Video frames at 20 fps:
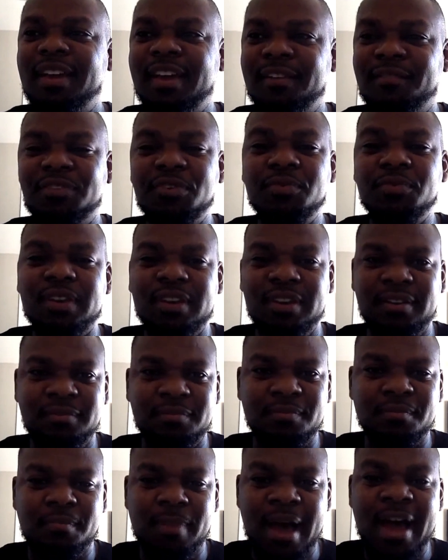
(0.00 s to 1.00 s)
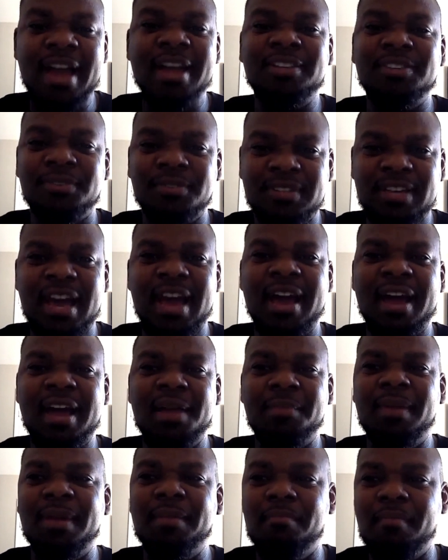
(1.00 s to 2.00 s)
if you can bide your
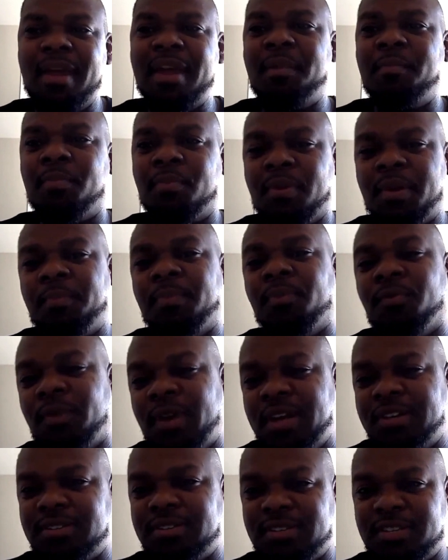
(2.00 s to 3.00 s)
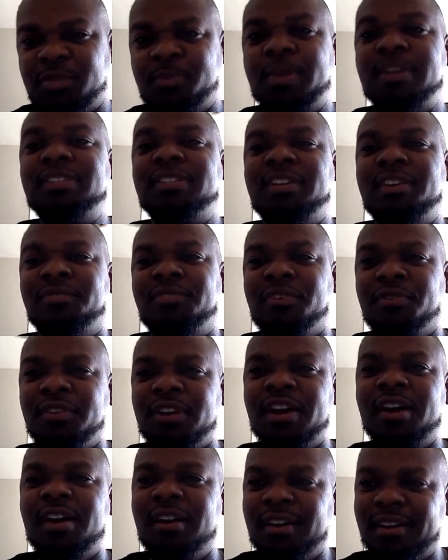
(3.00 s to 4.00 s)
time and make preparations, especially if you're
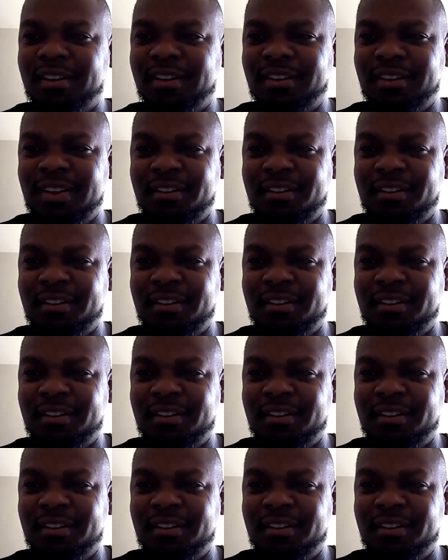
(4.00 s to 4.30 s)
young,